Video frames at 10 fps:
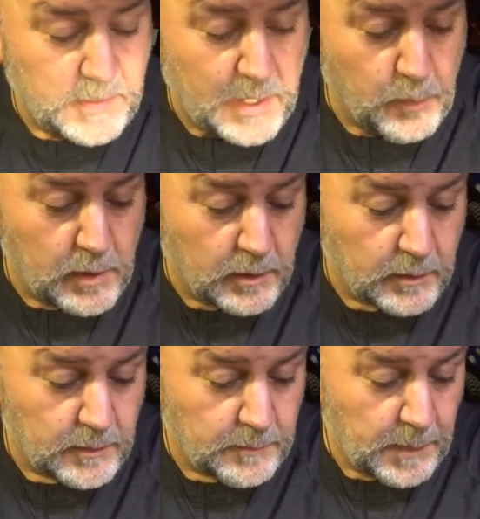
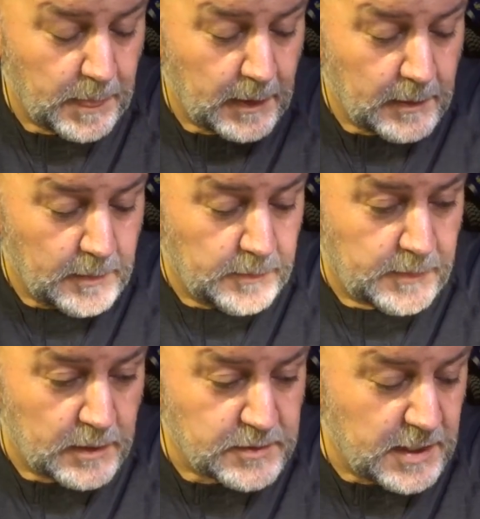
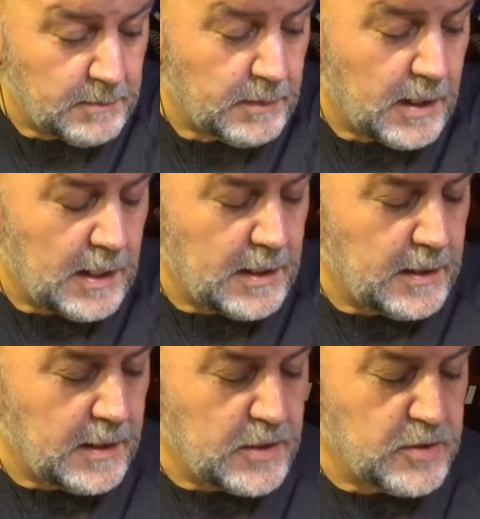they'll stand behind it
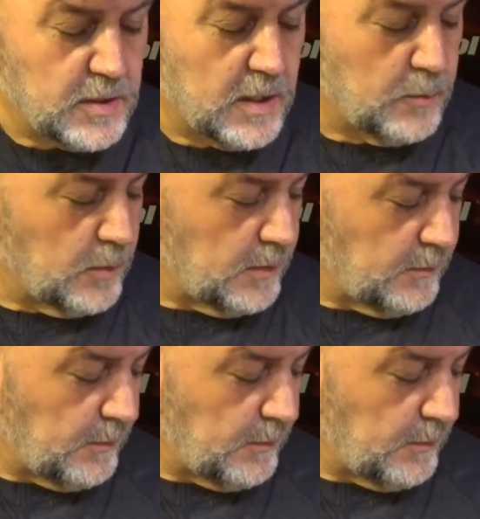and get you another one.